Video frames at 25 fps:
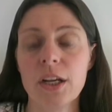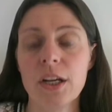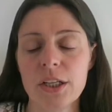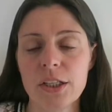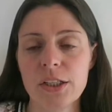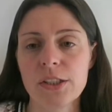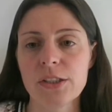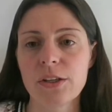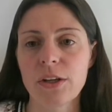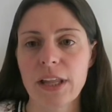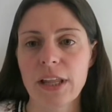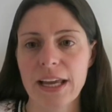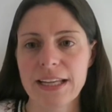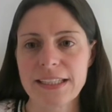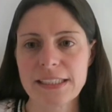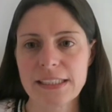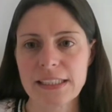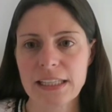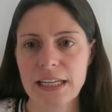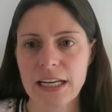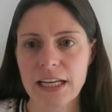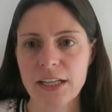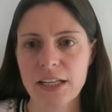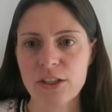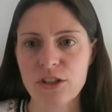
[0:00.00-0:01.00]
So that's
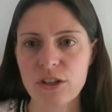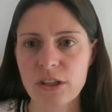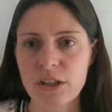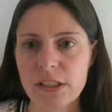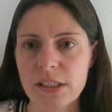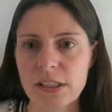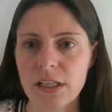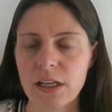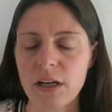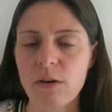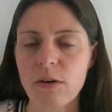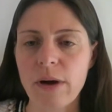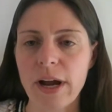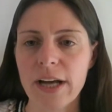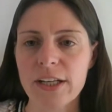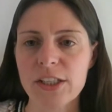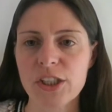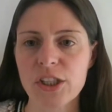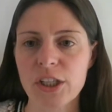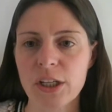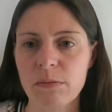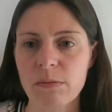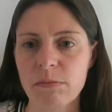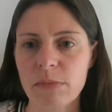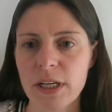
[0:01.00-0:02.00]
an interesting
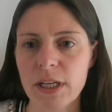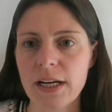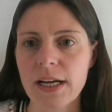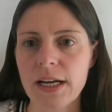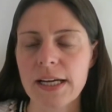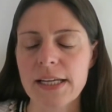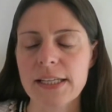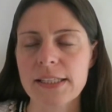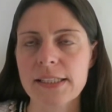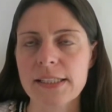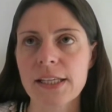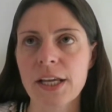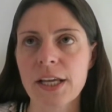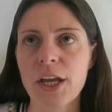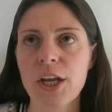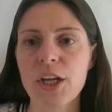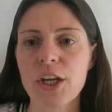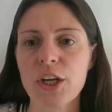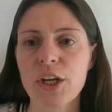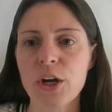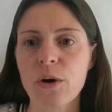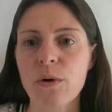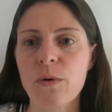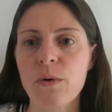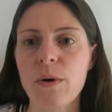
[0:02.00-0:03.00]
question, because, you
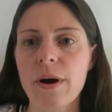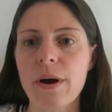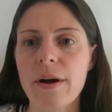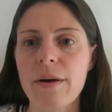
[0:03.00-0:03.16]
know,